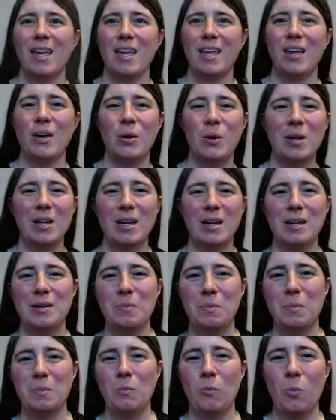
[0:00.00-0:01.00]
Okay,
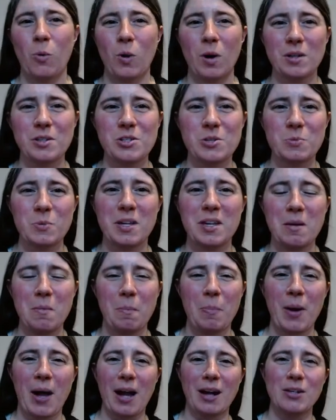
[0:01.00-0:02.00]
once we
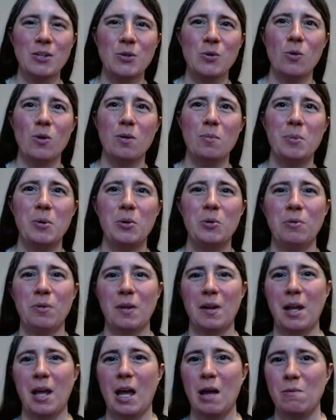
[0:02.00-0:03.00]
get back to our booth
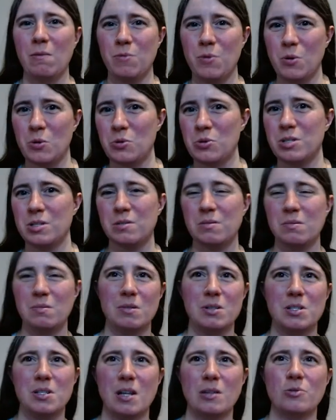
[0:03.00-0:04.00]
and have those
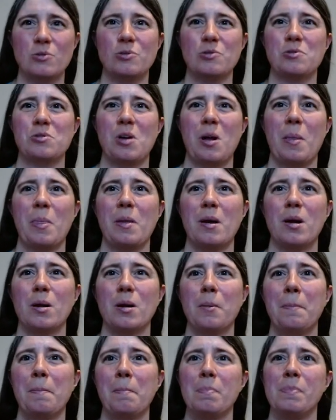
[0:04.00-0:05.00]
stencils on there,
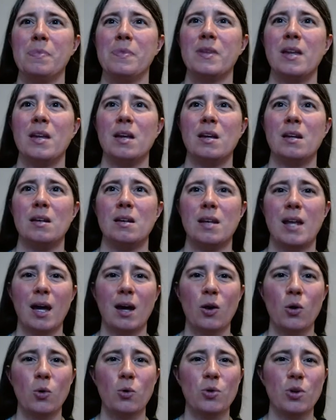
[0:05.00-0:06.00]

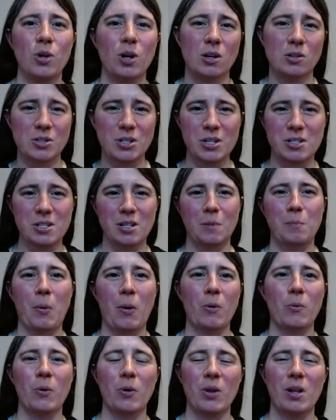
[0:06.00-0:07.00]
now the artistic
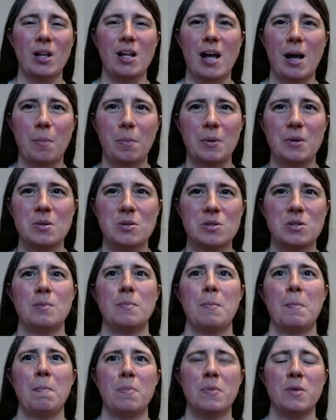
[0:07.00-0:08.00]
part really happens.
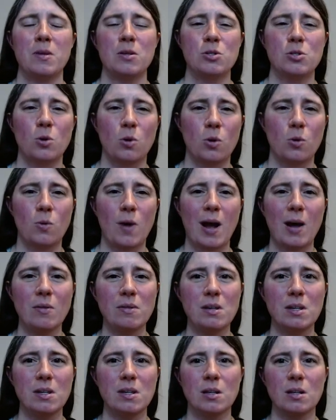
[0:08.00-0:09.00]
So around
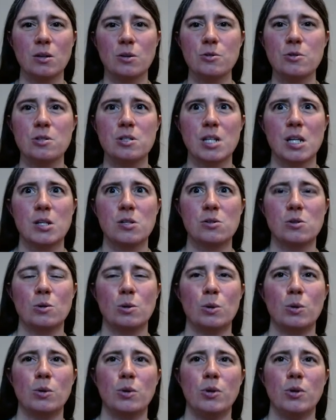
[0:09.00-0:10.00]
the yellow
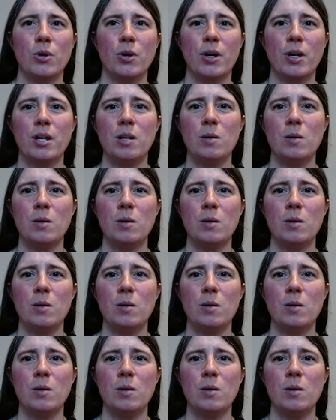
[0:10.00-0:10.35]
stencil, you're going